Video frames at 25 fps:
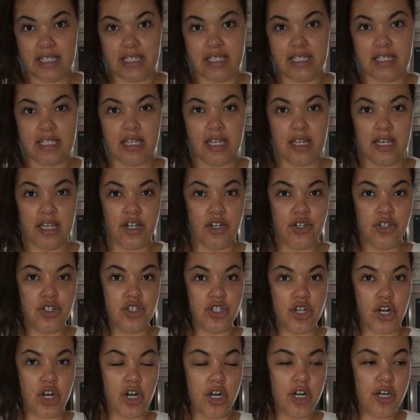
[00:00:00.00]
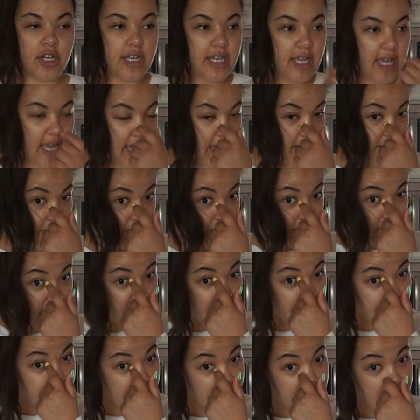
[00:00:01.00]
this is a little dark and
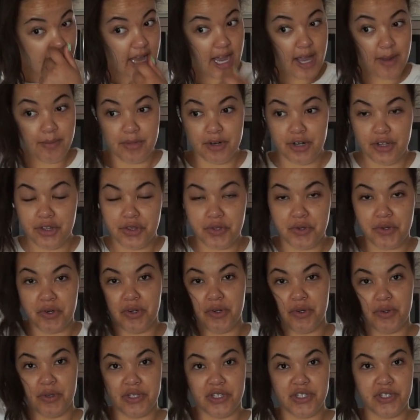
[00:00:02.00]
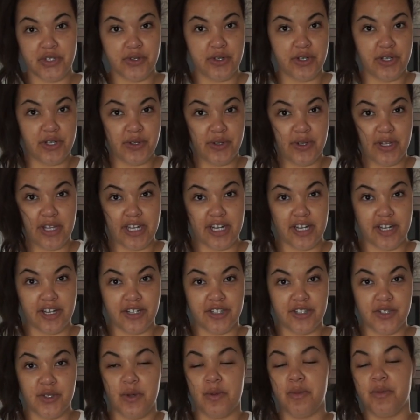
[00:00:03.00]
maybe I'm gonna throw a studio light
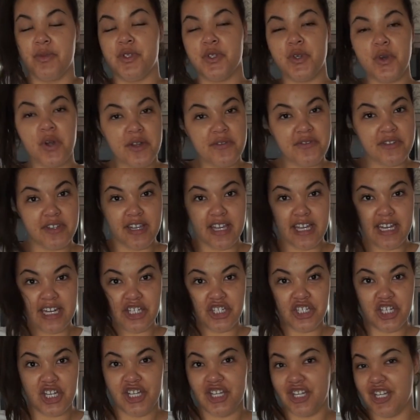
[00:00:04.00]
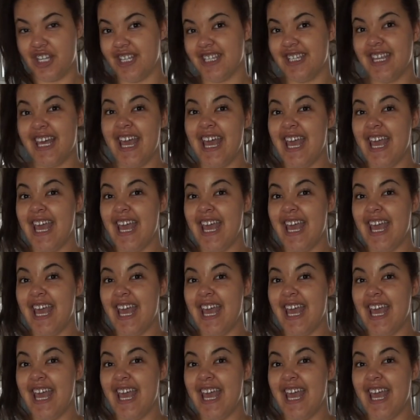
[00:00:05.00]
on. So I'm sorry if the lighting changes.